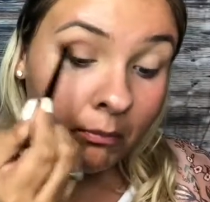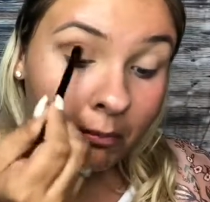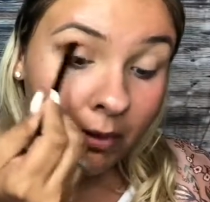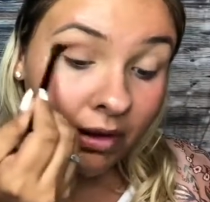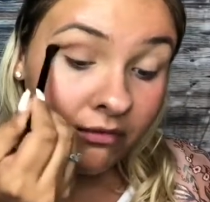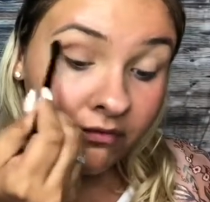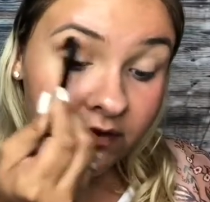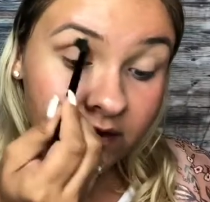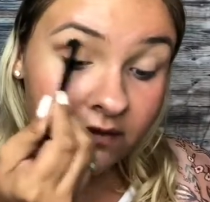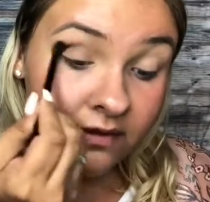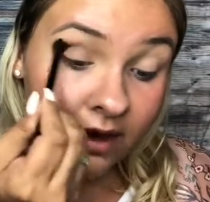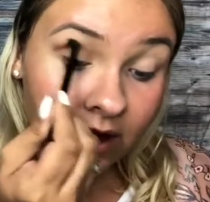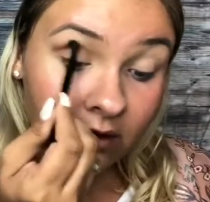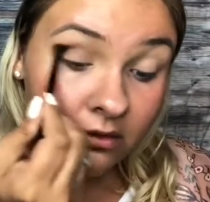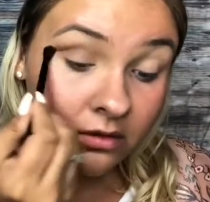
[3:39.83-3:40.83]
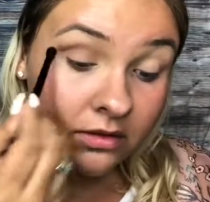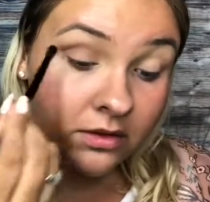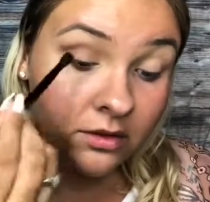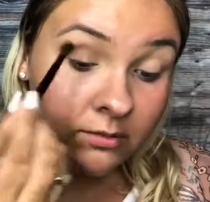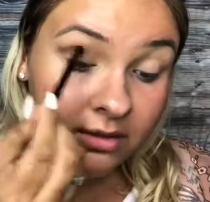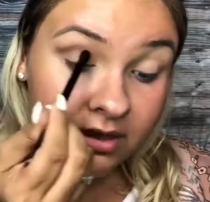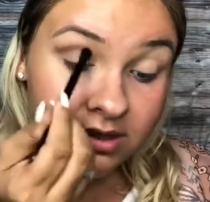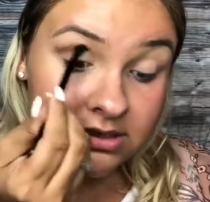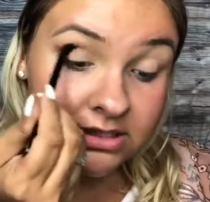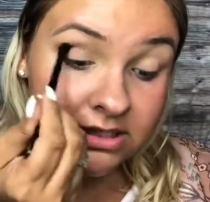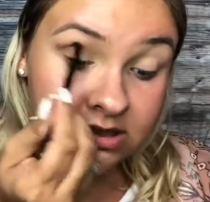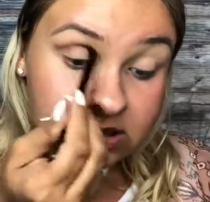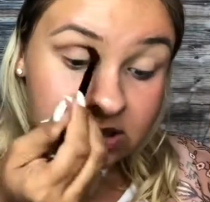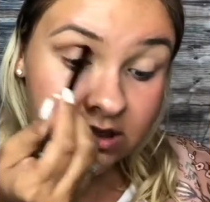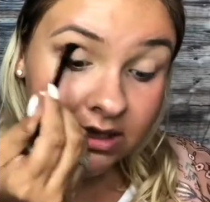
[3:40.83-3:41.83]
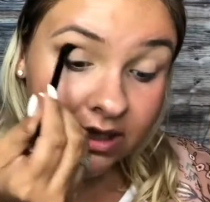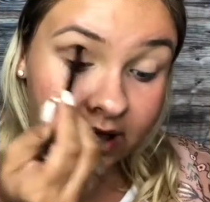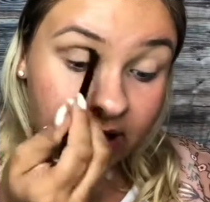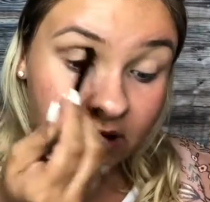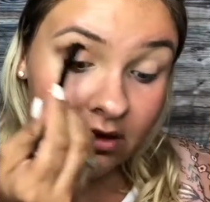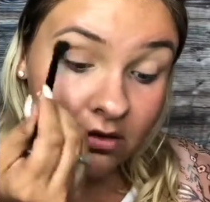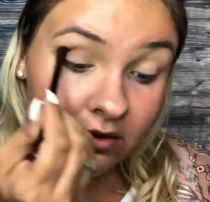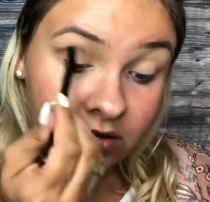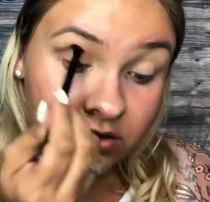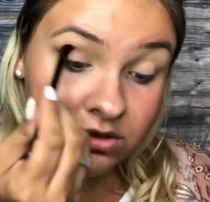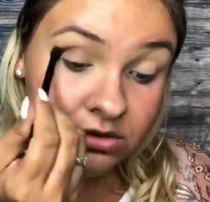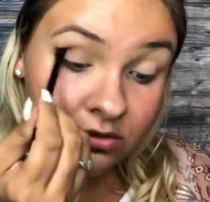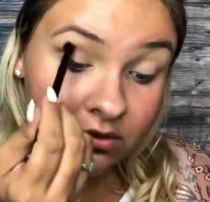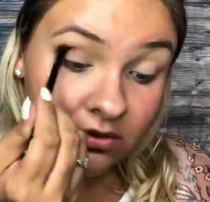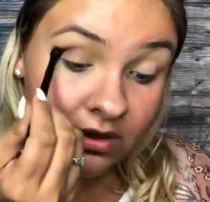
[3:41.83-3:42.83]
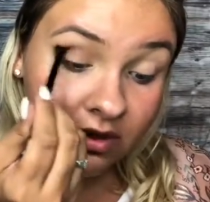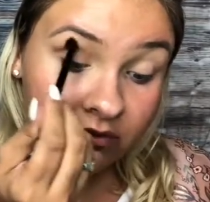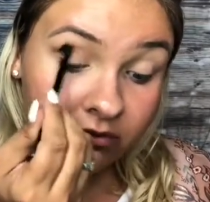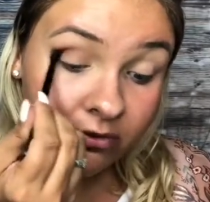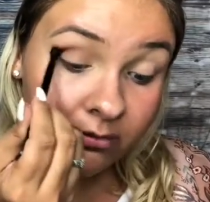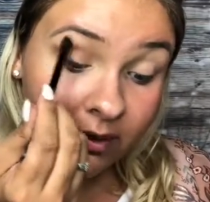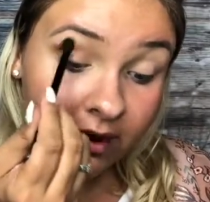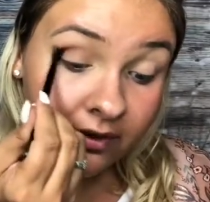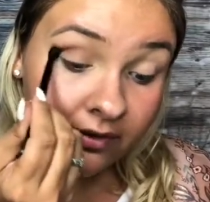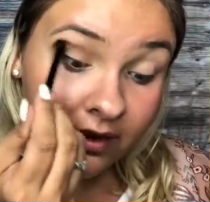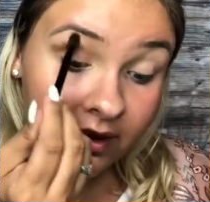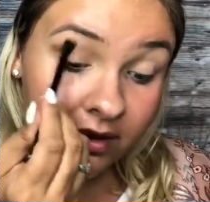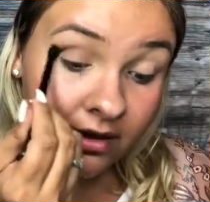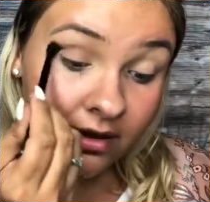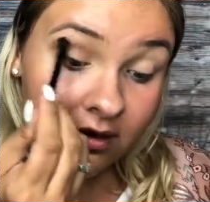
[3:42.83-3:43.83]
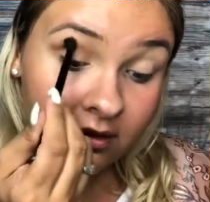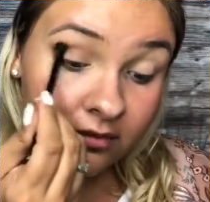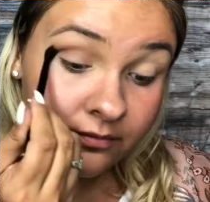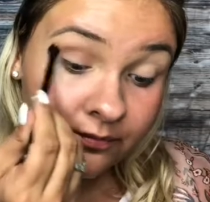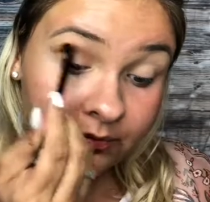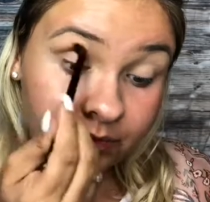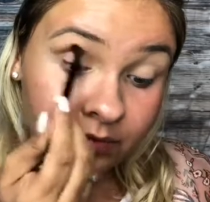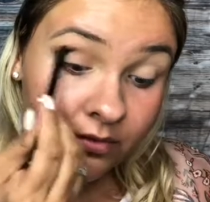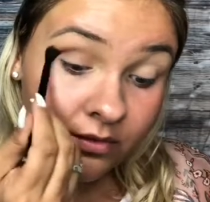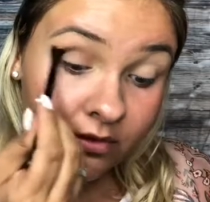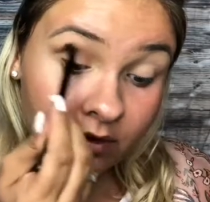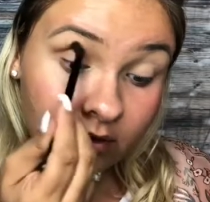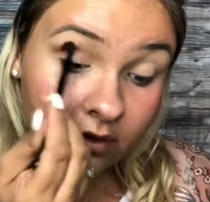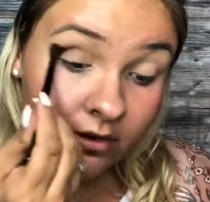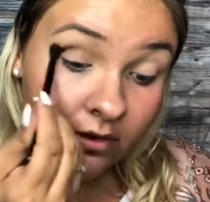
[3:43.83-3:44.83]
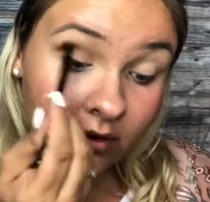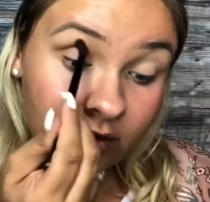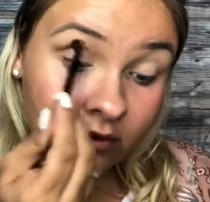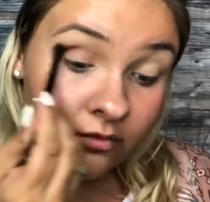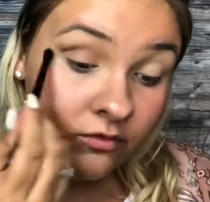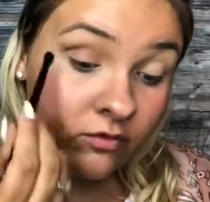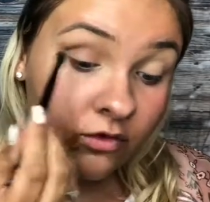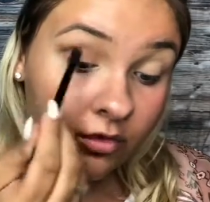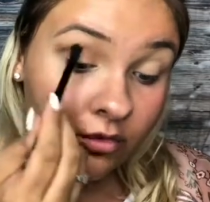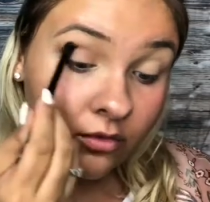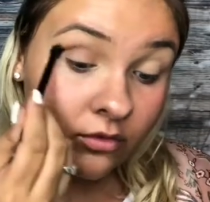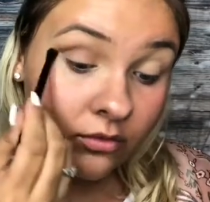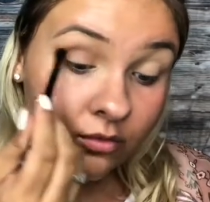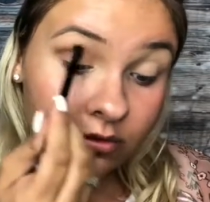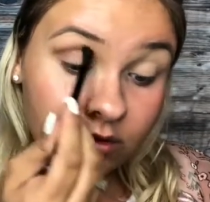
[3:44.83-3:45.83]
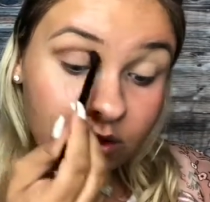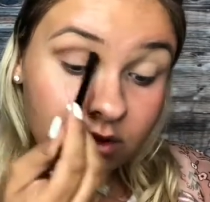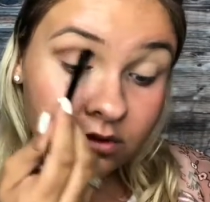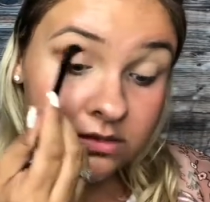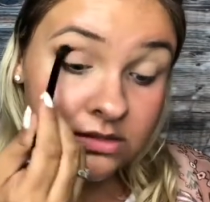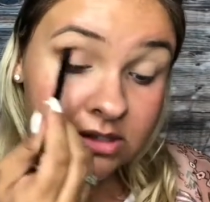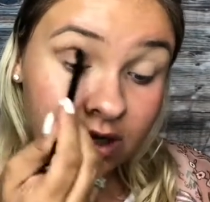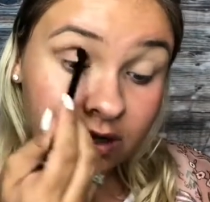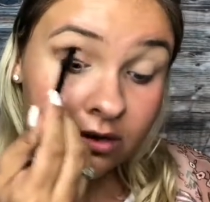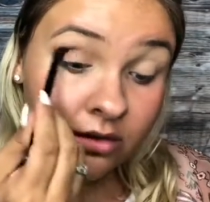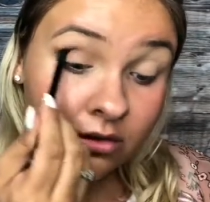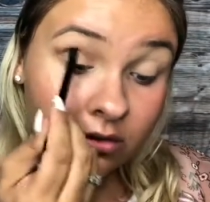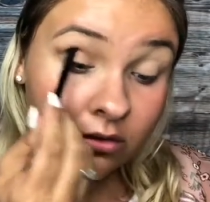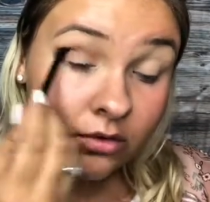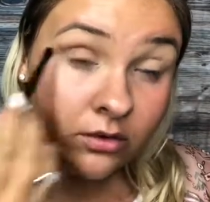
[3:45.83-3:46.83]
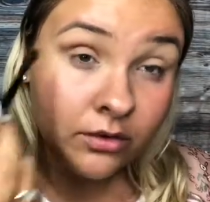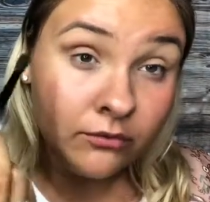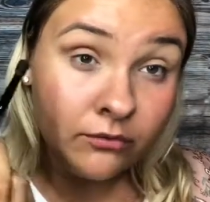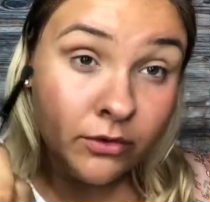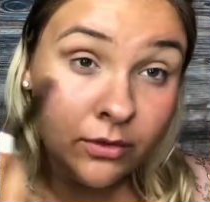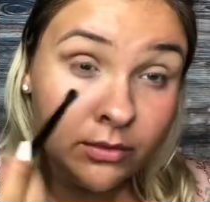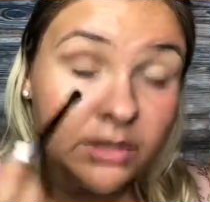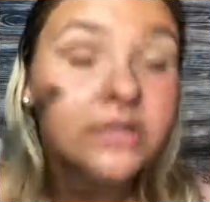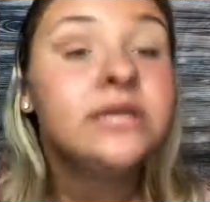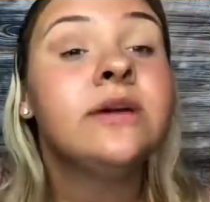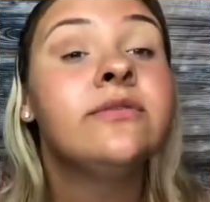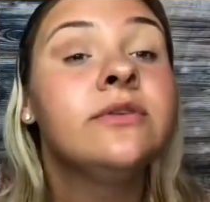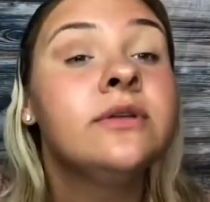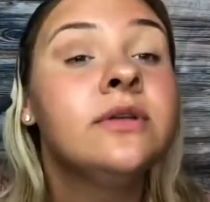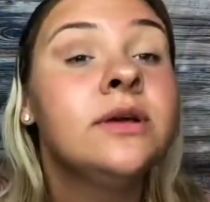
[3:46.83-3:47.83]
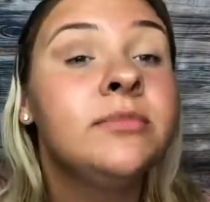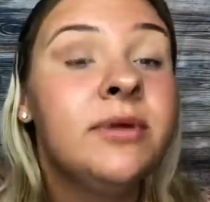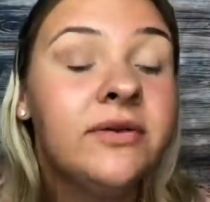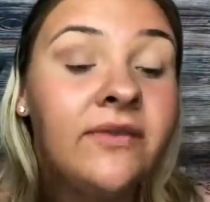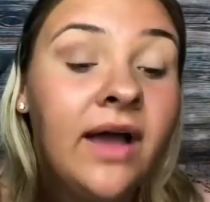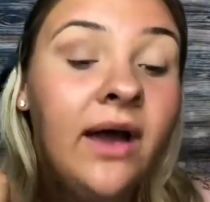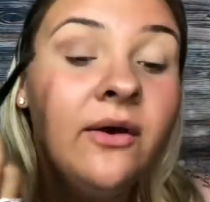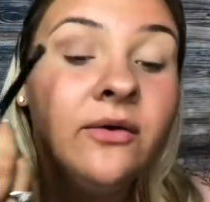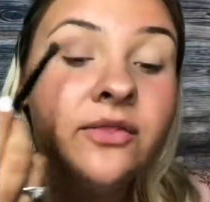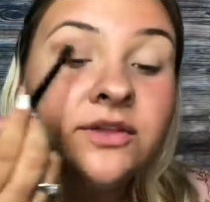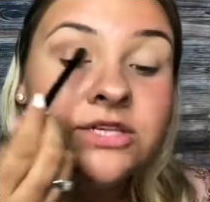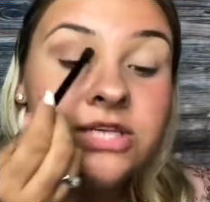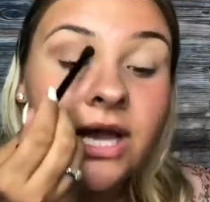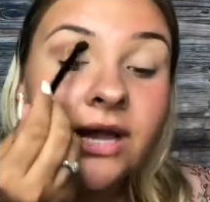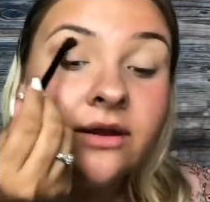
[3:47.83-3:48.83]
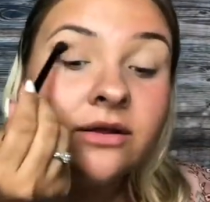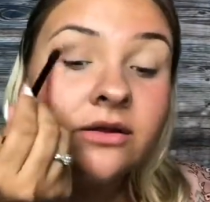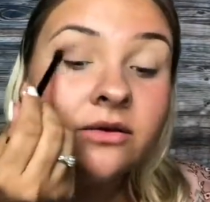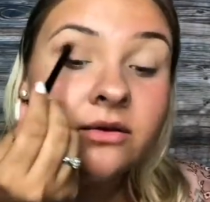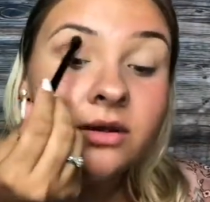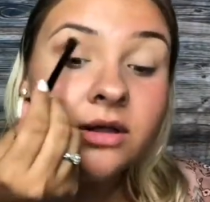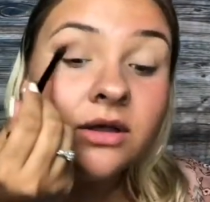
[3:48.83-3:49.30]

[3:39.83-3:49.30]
buff this out a little bit because it did lay on a little too thick for my liking. So, you know, side note, going forward, definitely buff out the shadow.